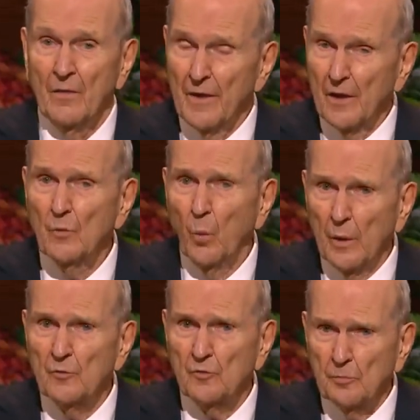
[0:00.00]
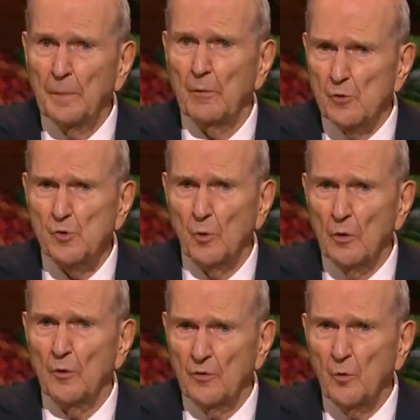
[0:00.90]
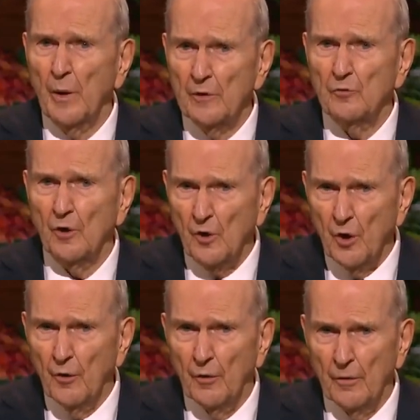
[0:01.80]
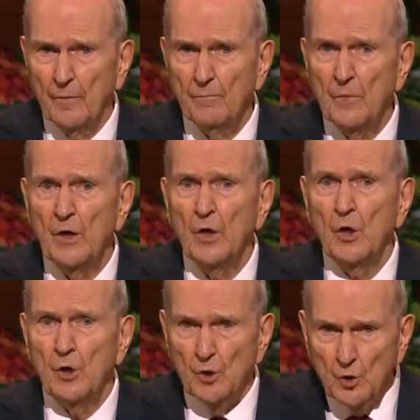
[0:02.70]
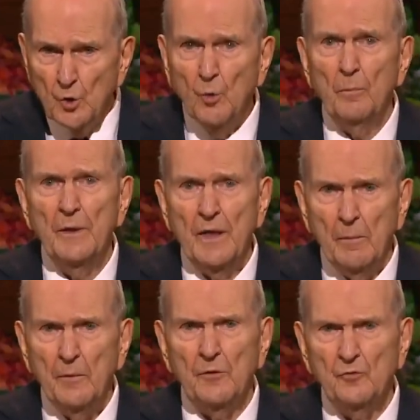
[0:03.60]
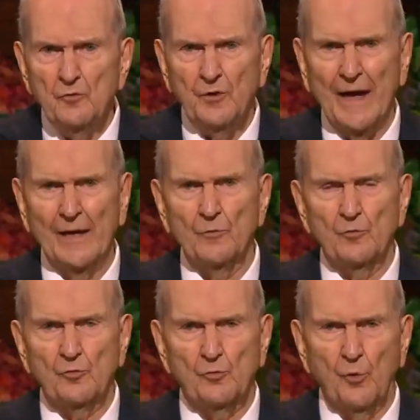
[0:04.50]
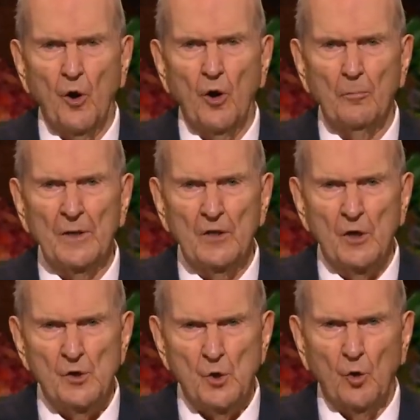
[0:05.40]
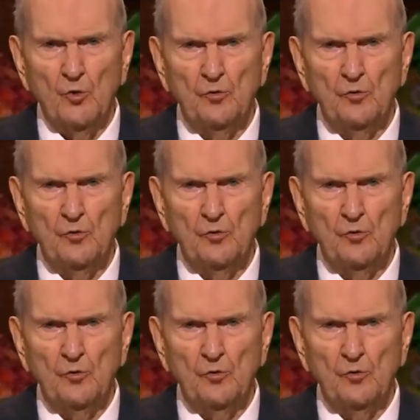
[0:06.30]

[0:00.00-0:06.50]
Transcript: Then when spiritual earthquakes occur, you will be able to stand strong because your